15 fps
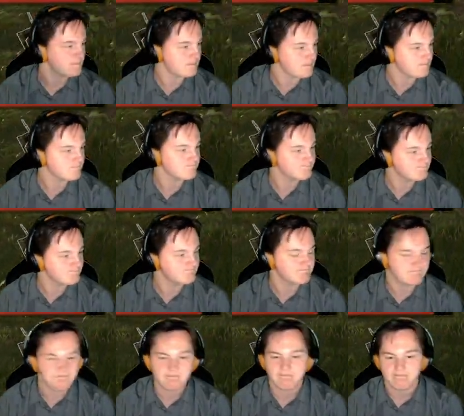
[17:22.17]

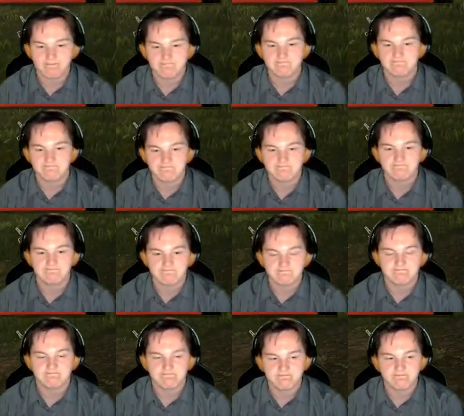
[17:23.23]

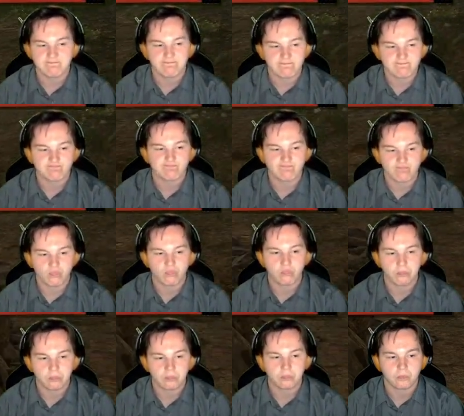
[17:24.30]

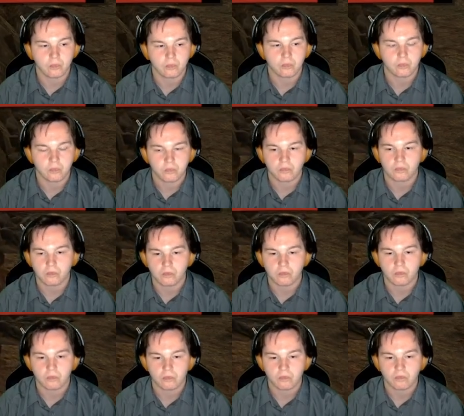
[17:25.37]

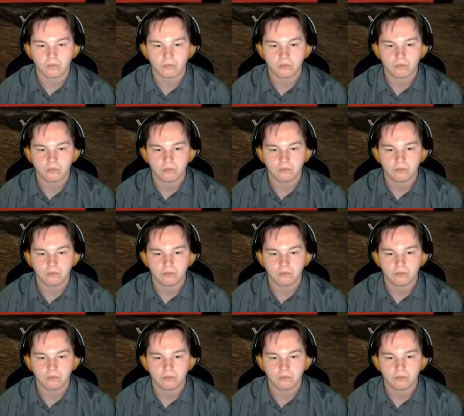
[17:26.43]
(no one is talking)